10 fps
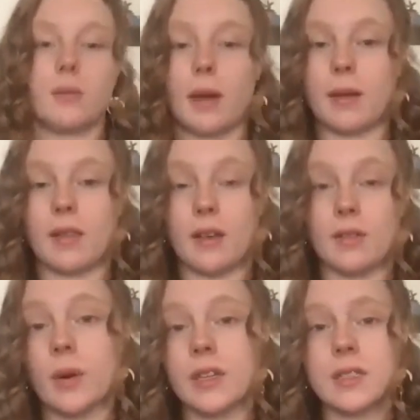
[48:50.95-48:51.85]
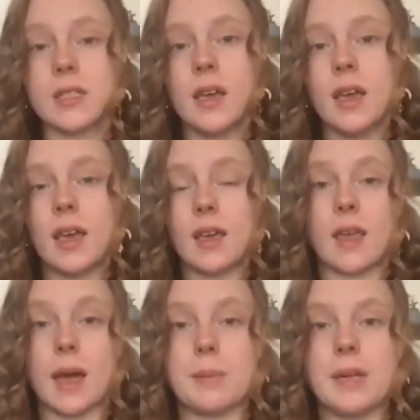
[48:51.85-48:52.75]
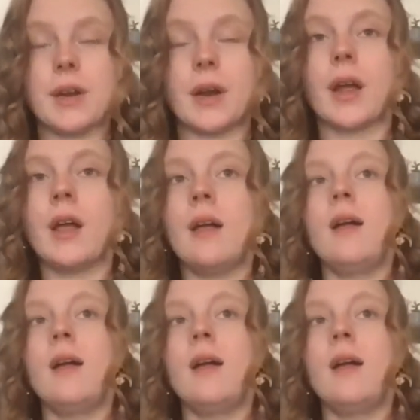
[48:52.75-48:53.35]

by my loved ones in that mirror.